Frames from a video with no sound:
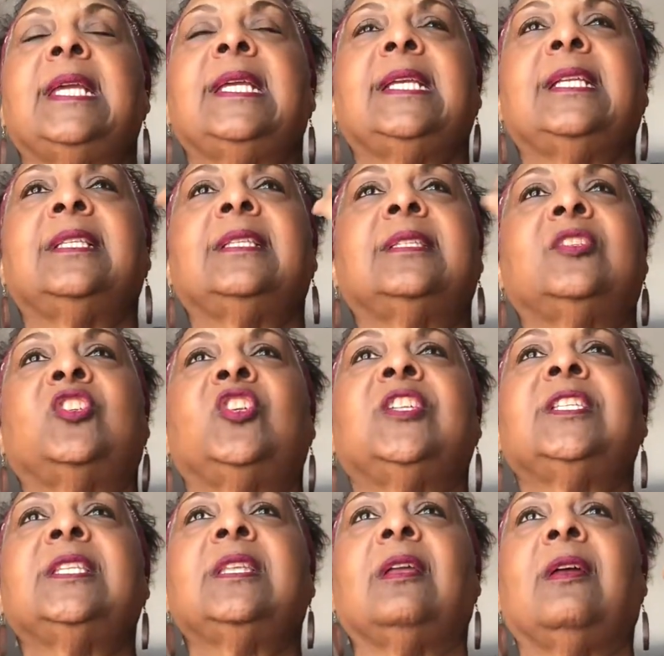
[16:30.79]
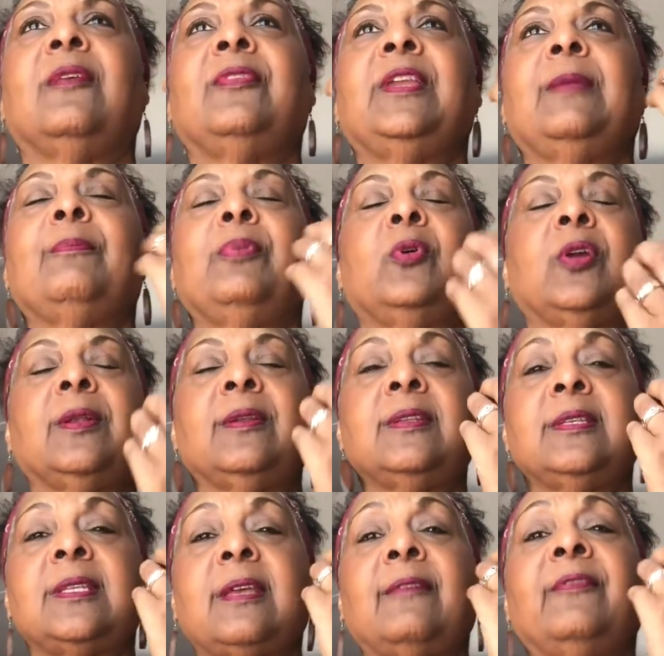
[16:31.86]
It's just the
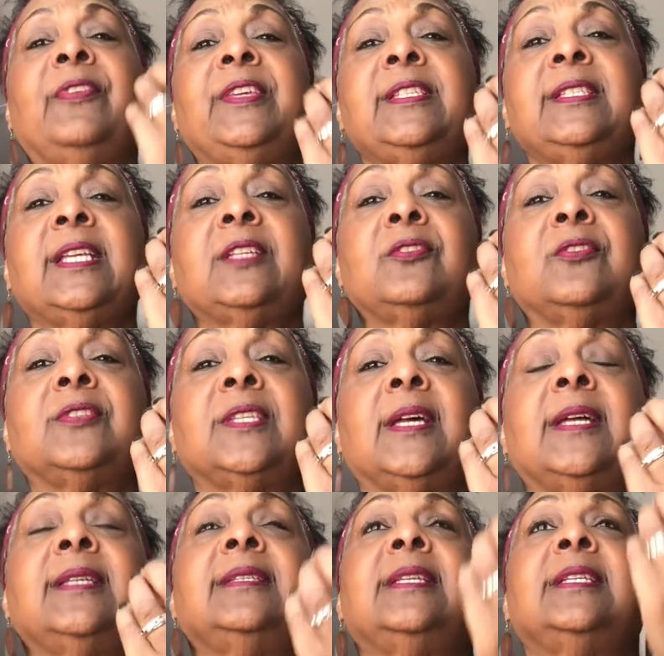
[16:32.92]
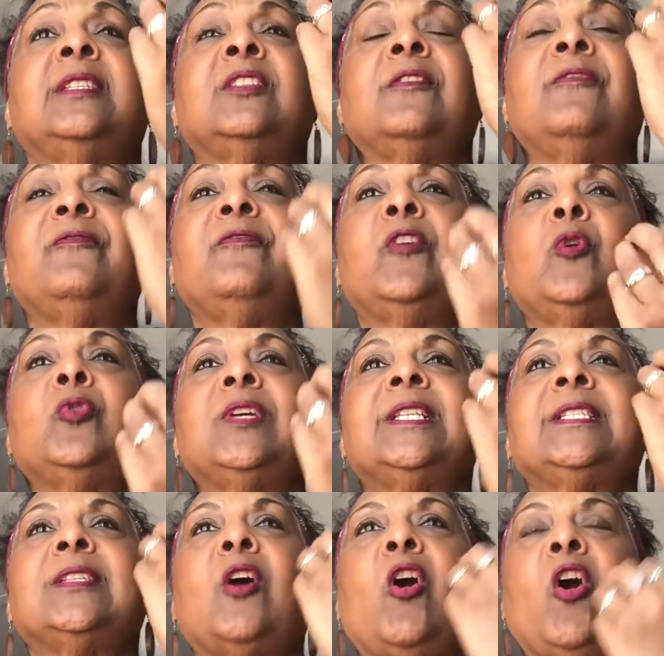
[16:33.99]
importance of this exercise is to
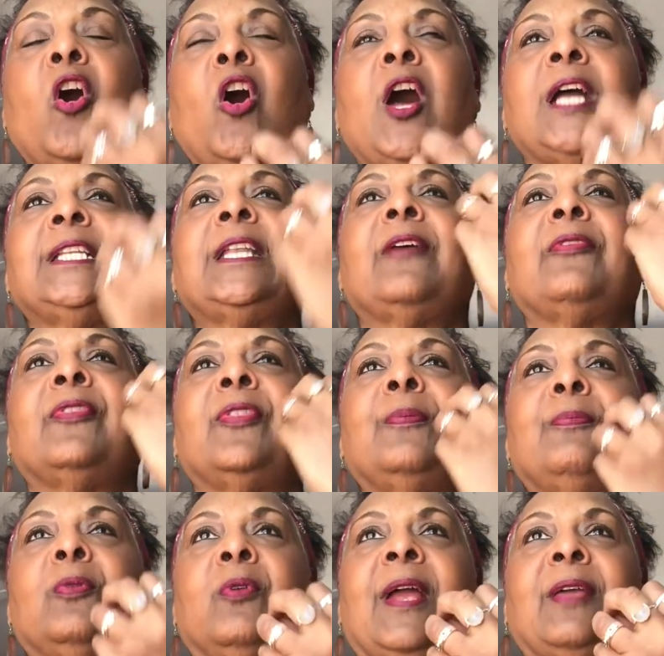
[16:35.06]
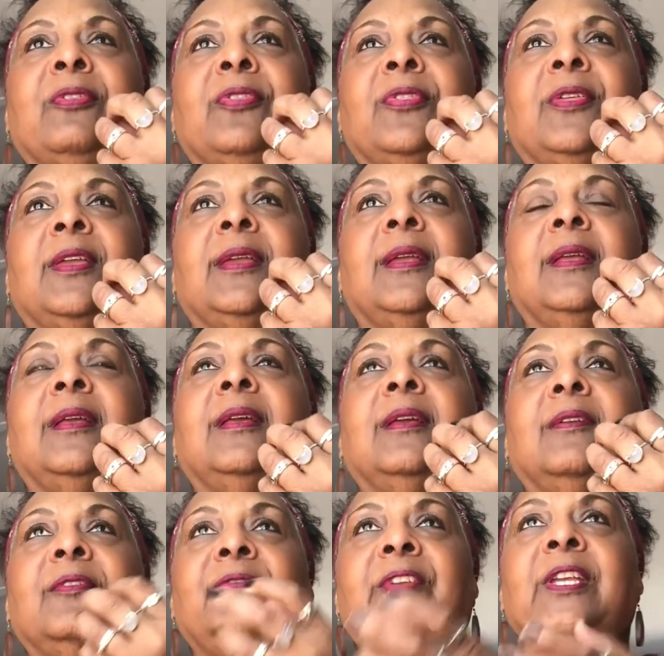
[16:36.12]
focus on the breath.
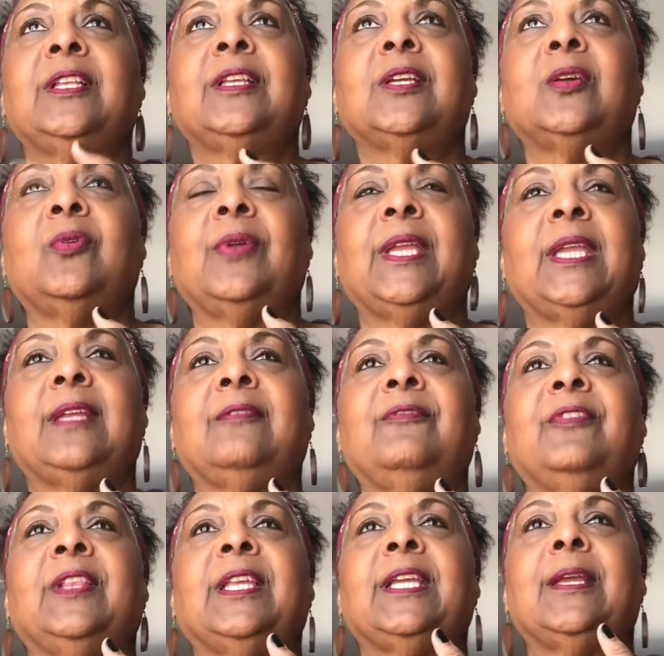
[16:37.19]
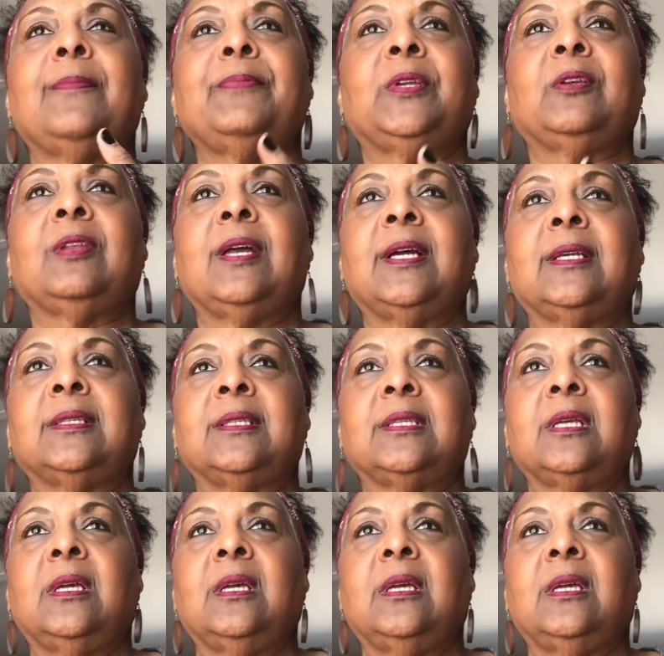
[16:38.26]
Feel it going in, filling up your lungs.